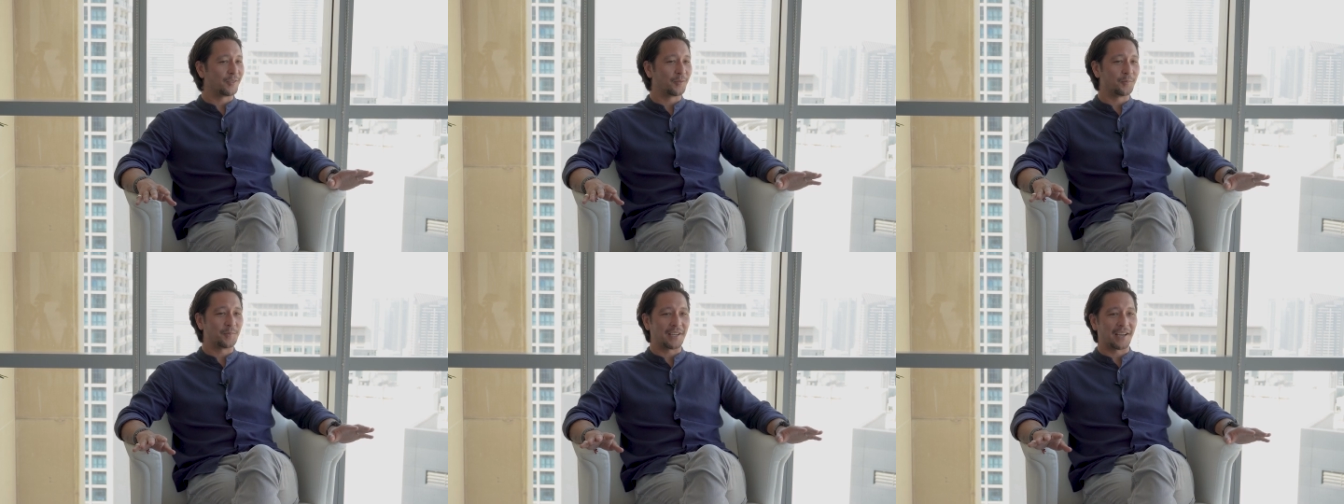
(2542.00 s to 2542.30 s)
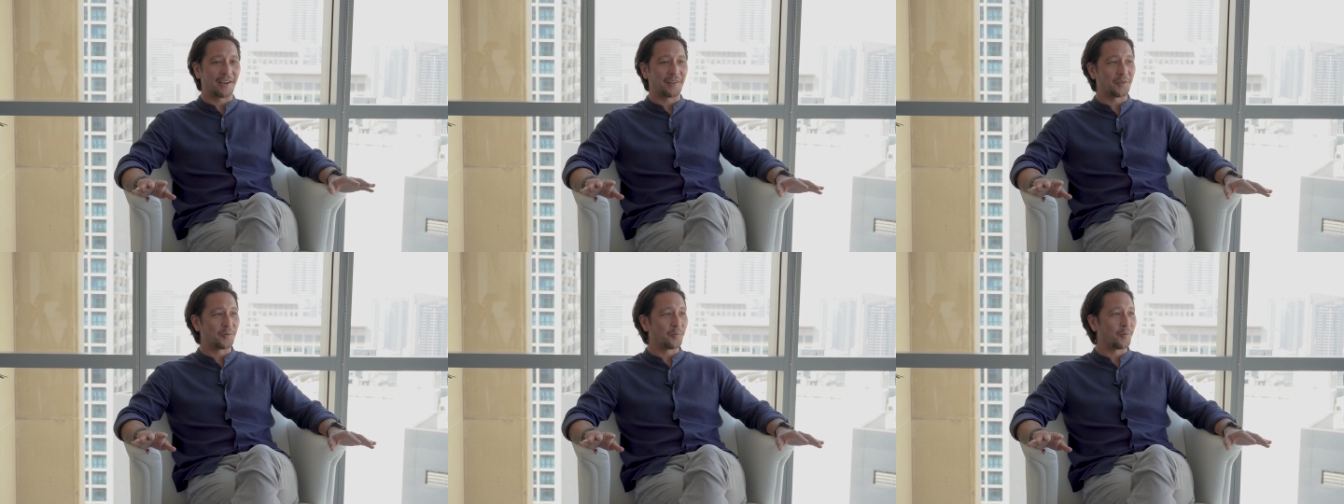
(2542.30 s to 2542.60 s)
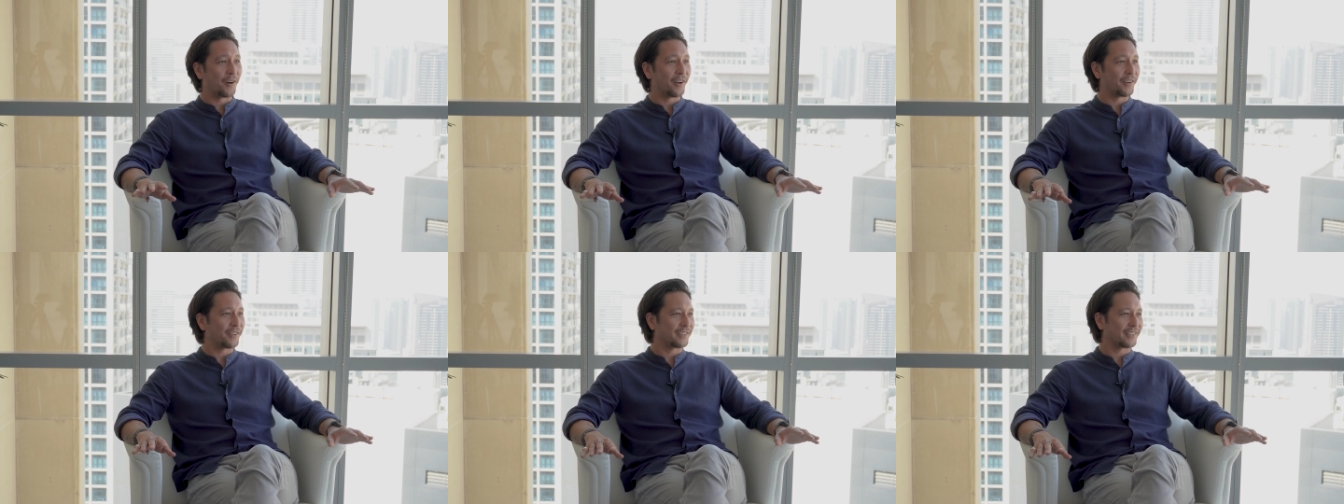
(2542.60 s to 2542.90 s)
you'll be out in the
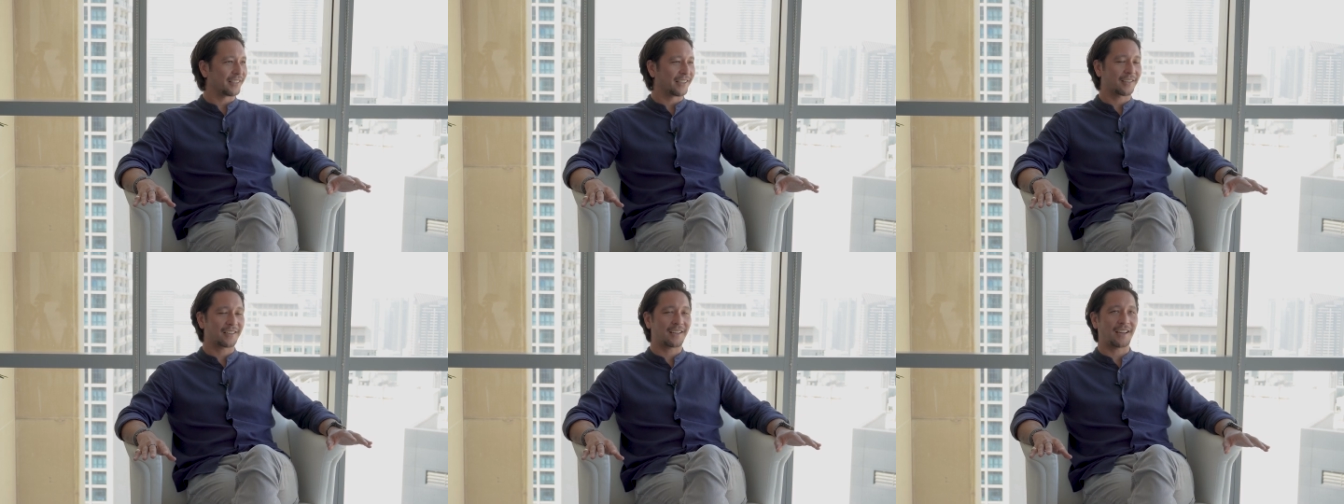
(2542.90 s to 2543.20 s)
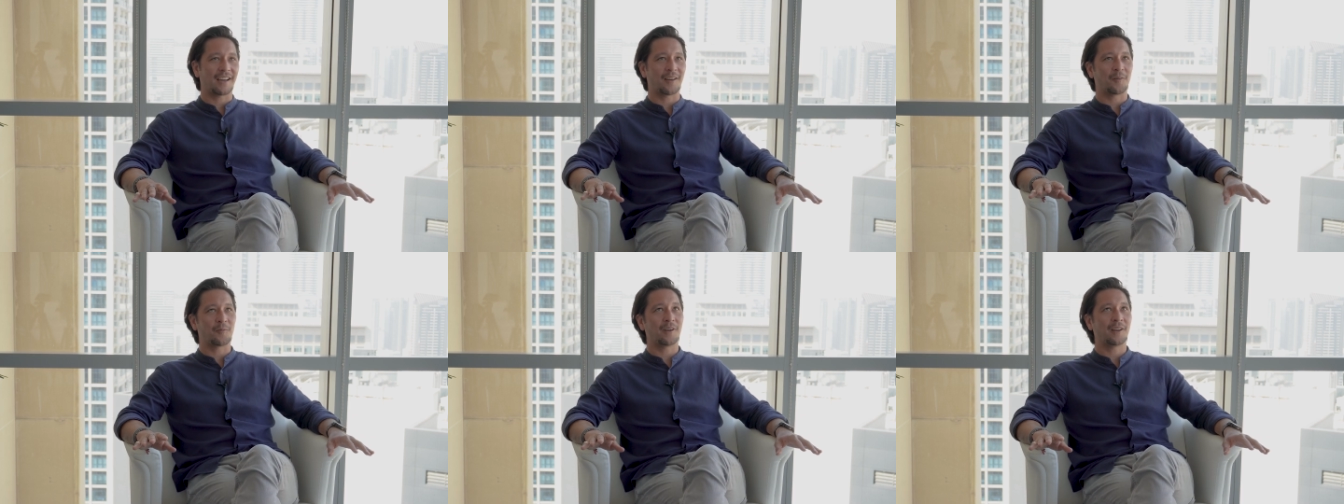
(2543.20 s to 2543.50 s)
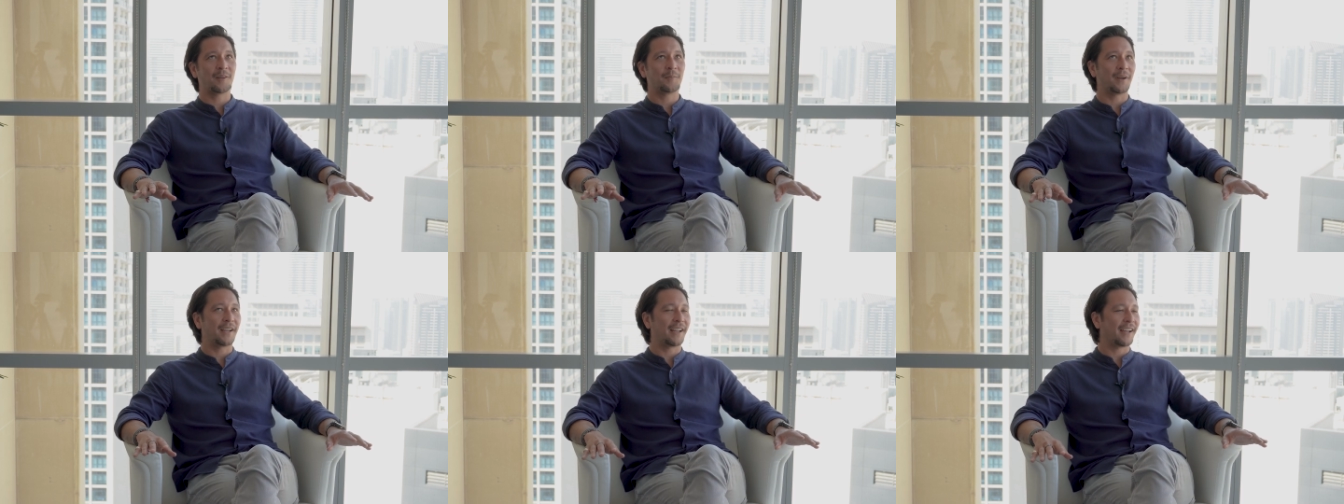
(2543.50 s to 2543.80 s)
water and you're like, God,
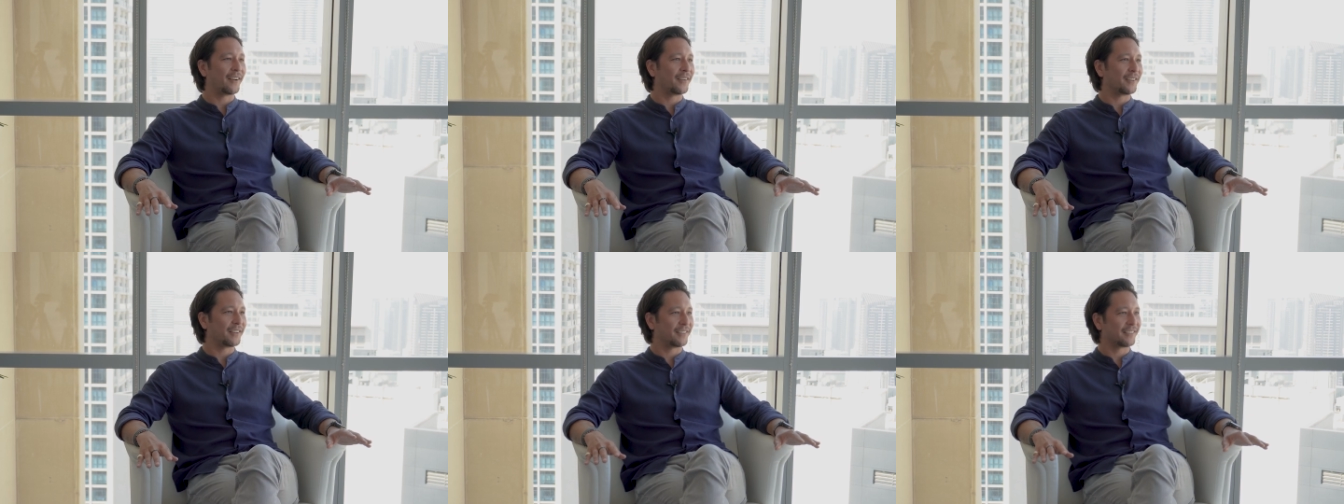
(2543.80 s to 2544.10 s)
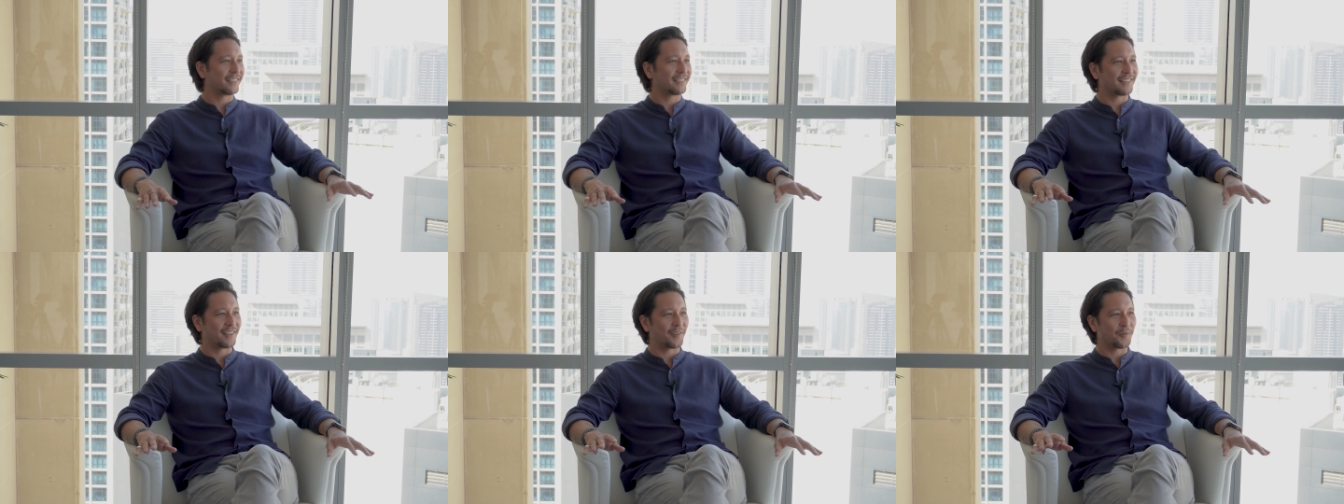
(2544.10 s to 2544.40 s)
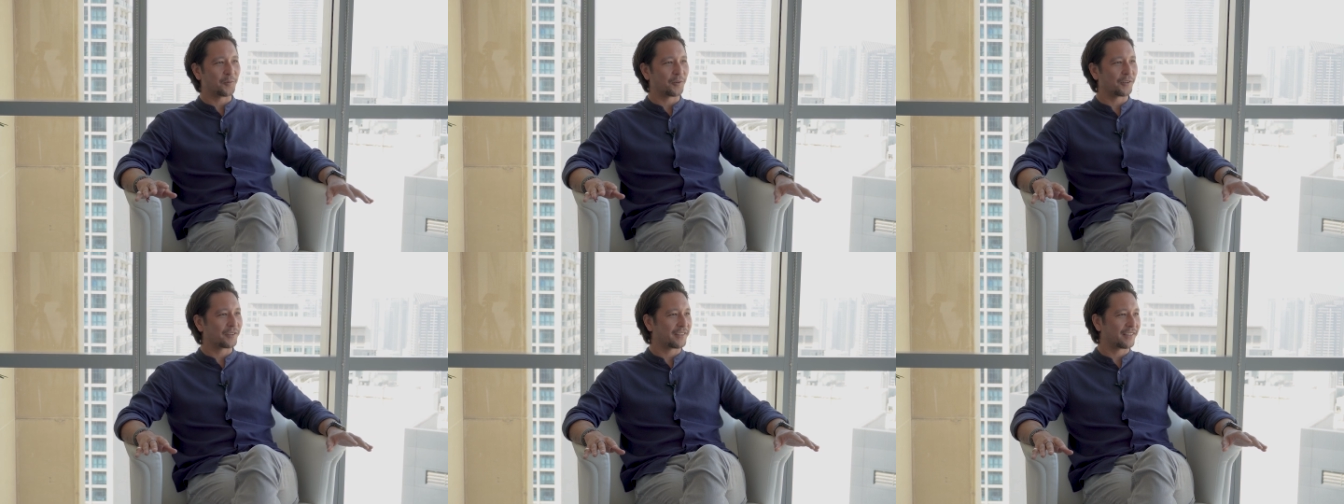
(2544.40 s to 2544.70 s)
why am I out here? It's
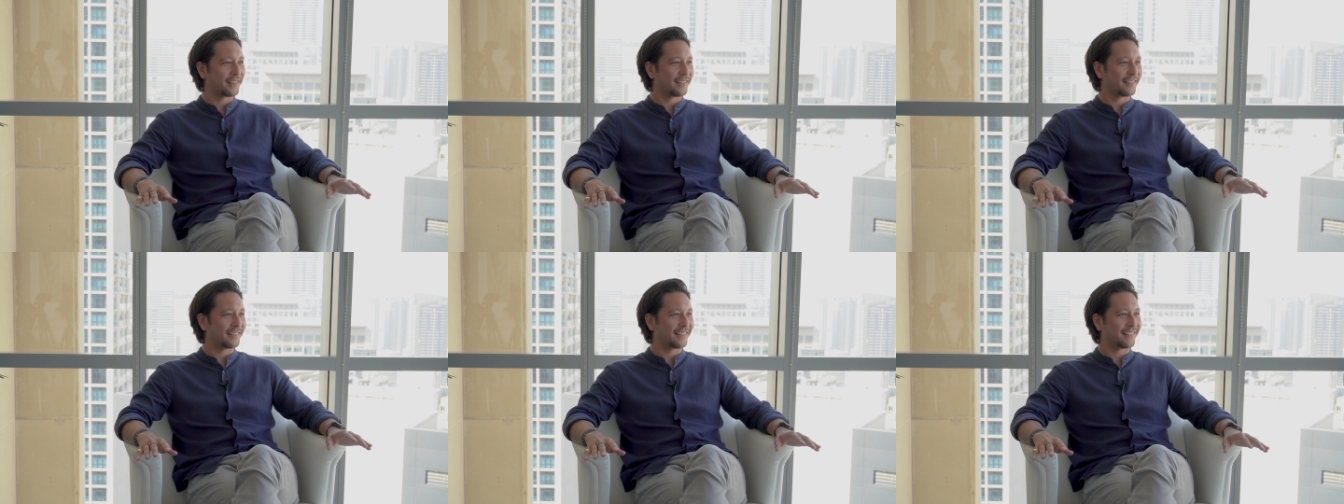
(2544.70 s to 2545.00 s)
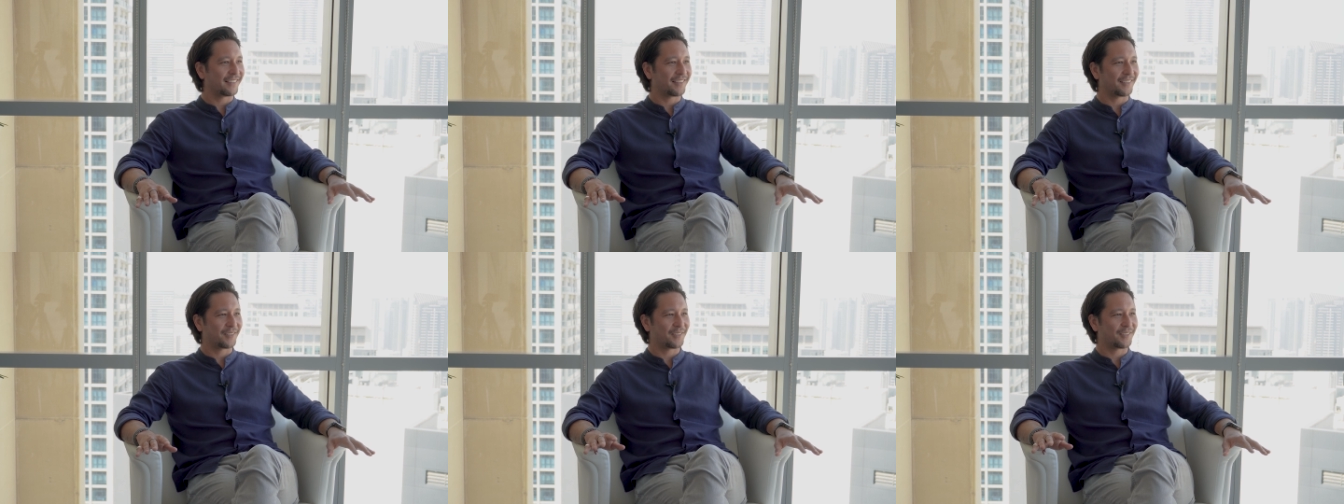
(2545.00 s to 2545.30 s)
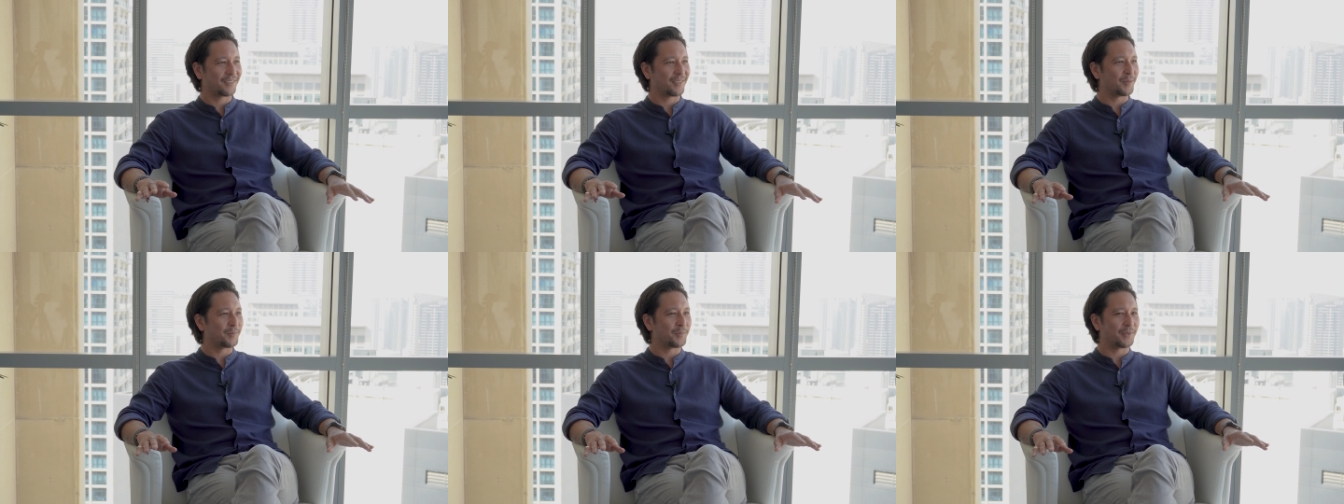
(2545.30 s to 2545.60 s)
not worth it. It's so yeah.
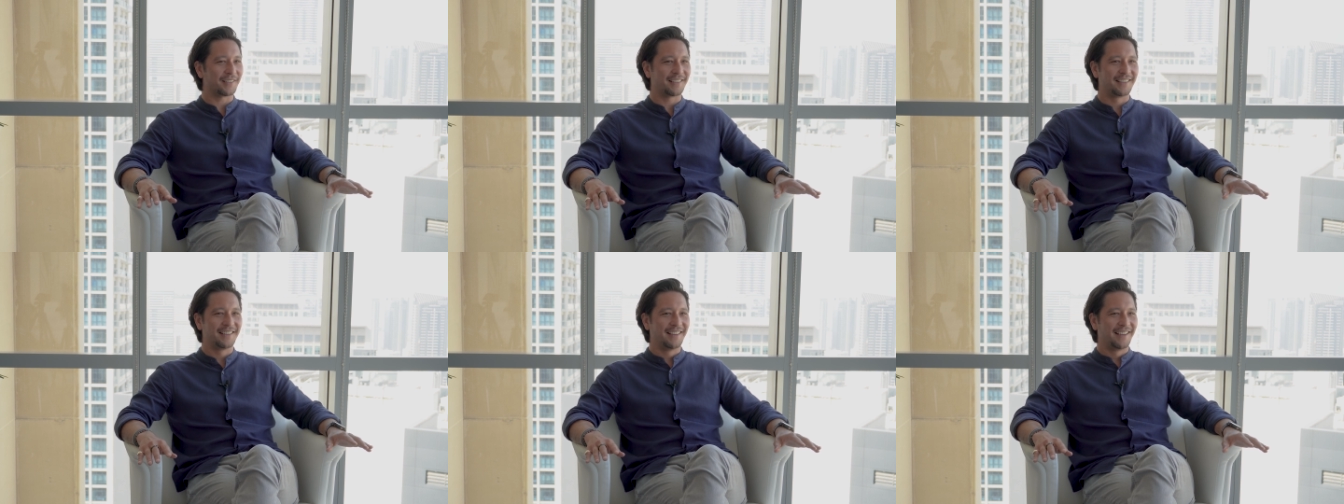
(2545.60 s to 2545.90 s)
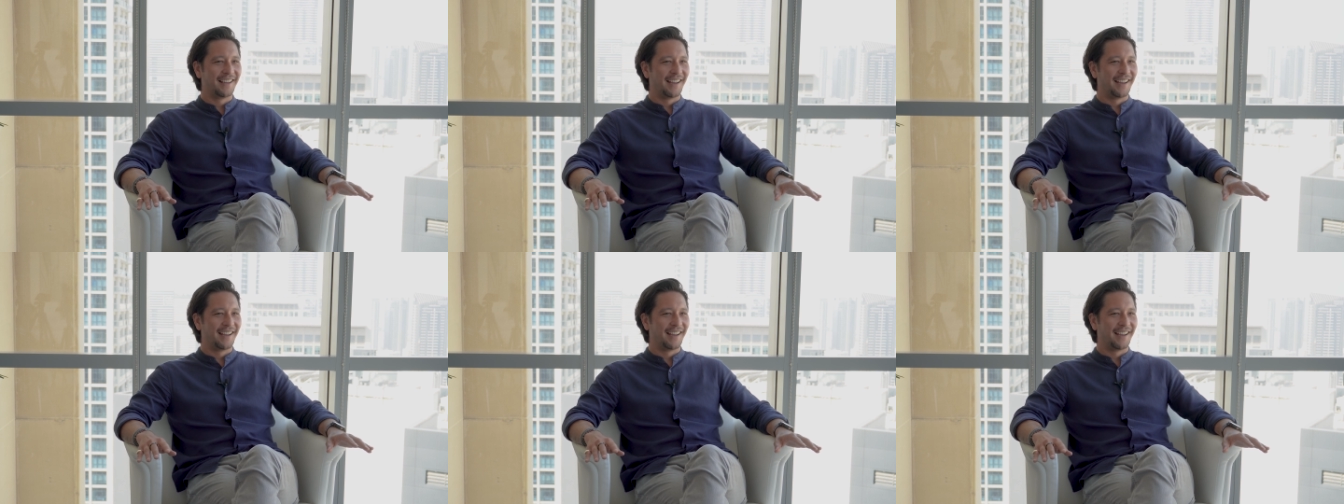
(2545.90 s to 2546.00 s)
stupid.